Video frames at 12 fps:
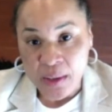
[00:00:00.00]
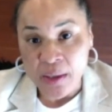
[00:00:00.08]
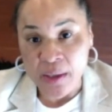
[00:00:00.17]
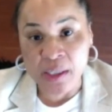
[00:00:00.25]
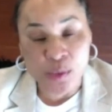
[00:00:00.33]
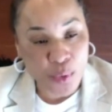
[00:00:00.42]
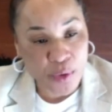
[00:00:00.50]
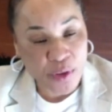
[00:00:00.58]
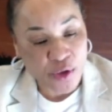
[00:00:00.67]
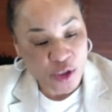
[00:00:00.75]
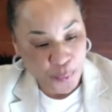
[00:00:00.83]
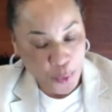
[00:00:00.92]
it's what
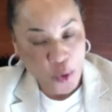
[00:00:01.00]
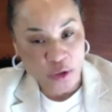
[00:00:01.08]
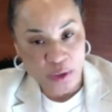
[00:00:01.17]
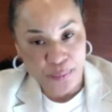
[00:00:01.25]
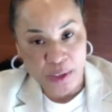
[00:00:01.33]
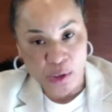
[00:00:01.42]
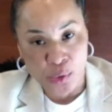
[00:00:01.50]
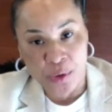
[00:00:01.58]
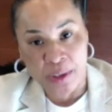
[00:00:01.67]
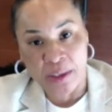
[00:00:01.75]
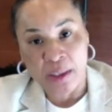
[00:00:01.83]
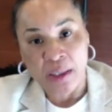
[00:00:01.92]
they're supposed to be
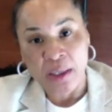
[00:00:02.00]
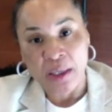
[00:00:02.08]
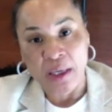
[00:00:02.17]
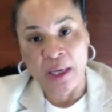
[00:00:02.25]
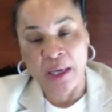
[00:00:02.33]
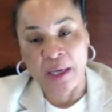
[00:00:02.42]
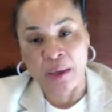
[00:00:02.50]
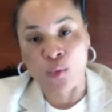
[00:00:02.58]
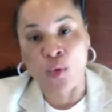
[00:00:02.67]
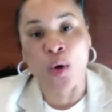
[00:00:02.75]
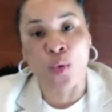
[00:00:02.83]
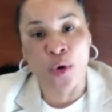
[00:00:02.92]
doing, and
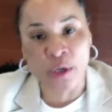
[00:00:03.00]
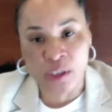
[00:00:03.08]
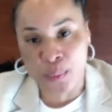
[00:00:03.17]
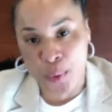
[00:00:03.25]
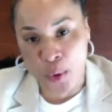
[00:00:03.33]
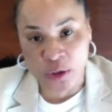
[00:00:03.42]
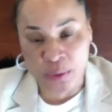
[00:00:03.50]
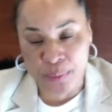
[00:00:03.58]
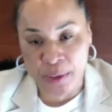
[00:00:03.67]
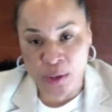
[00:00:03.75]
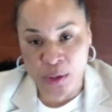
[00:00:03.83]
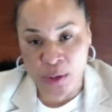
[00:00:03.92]
what we're supposed to
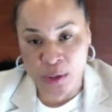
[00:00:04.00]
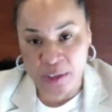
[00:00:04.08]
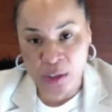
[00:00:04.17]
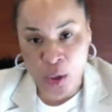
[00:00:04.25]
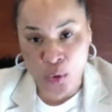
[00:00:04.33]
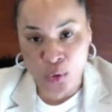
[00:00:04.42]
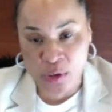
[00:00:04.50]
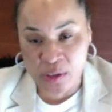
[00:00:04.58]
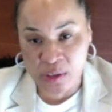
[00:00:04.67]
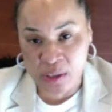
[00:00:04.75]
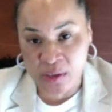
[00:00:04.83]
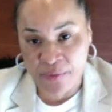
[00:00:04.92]
be doing as
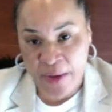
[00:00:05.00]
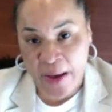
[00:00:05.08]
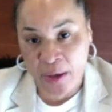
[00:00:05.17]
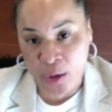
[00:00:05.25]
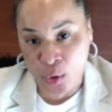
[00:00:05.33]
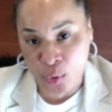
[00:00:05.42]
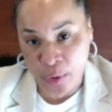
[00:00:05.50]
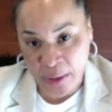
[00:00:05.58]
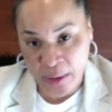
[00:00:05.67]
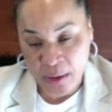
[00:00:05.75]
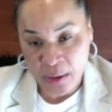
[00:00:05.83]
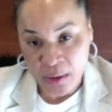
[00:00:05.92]
coaches is
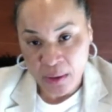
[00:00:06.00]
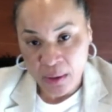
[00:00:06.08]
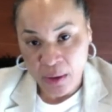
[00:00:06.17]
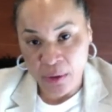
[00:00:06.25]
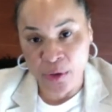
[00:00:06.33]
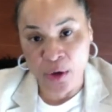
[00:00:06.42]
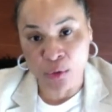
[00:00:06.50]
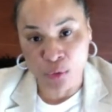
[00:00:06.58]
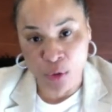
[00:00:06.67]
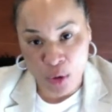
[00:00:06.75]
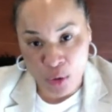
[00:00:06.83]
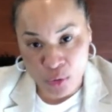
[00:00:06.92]
valuing their
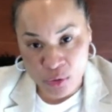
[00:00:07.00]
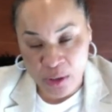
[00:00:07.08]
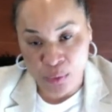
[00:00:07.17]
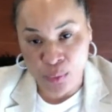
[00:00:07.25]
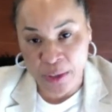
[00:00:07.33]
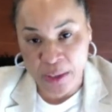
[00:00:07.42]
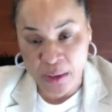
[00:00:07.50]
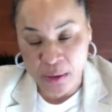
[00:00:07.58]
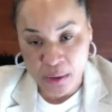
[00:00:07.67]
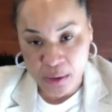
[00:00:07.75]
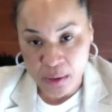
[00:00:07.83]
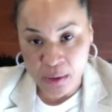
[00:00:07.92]
roles. And we,
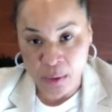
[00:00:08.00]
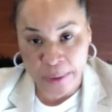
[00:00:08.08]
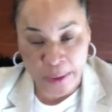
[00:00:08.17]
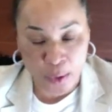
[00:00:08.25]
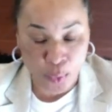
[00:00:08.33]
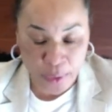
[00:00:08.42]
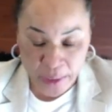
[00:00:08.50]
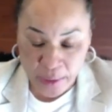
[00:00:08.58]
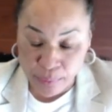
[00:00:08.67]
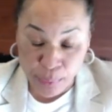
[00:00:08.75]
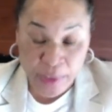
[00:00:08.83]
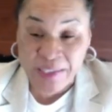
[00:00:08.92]
you know,
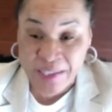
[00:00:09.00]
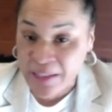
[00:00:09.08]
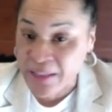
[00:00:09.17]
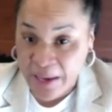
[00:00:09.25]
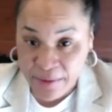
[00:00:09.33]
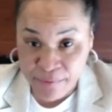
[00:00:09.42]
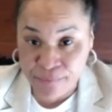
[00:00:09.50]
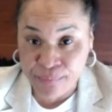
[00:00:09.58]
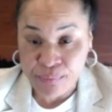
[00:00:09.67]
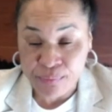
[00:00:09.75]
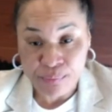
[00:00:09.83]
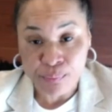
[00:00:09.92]
we we did that
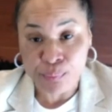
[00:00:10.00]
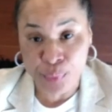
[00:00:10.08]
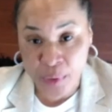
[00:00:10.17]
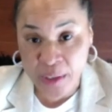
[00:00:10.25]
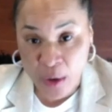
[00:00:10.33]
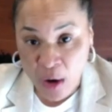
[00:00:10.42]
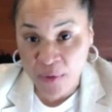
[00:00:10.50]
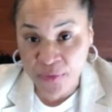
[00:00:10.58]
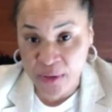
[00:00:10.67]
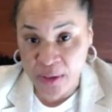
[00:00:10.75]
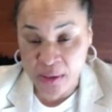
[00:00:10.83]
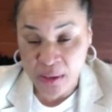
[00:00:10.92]
pretty
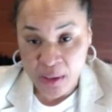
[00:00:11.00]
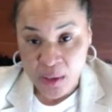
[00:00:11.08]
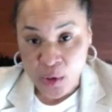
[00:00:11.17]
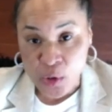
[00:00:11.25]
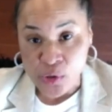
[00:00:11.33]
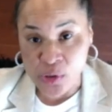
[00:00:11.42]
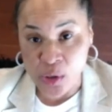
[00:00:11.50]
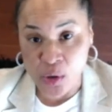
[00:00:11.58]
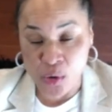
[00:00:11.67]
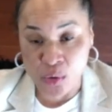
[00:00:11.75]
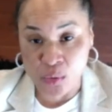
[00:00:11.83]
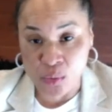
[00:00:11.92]
often.
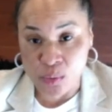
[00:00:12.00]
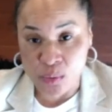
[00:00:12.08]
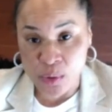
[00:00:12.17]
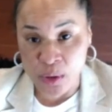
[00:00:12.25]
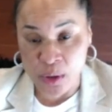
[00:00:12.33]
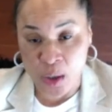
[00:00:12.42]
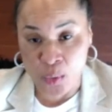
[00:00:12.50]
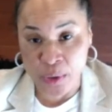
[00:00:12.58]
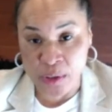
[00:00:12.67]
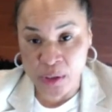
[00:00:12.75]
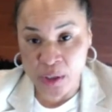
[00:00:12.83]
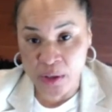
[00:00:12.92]
So you know, we
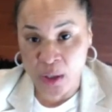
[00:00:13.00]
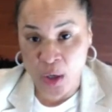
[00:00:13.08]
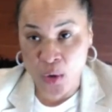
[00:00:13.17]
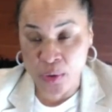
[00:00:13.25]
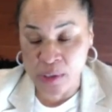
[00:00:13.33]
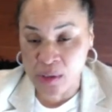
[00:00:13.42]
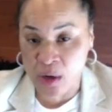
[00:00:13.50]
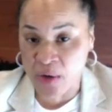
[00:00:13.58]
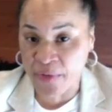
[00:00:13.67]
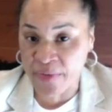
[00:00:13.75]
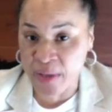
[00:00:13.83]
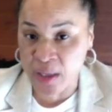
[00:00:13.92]
took the onus off
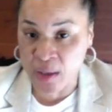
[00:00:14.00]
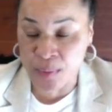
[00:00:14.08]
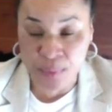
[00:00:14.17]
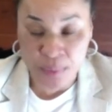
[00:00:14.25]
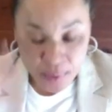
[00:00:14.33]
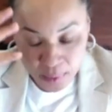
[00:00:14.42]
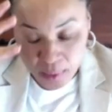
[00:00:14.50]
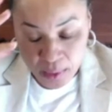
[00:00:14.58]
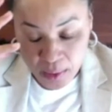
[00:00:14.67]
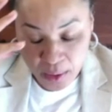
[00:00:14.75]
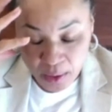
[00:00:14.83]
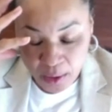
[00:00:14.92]
of them.
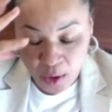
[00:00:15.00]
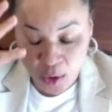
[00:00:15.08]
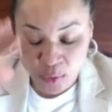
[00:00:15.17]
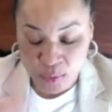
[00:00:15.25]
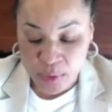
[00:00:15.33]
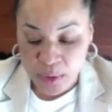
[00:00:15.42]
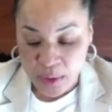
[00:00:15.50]
You know,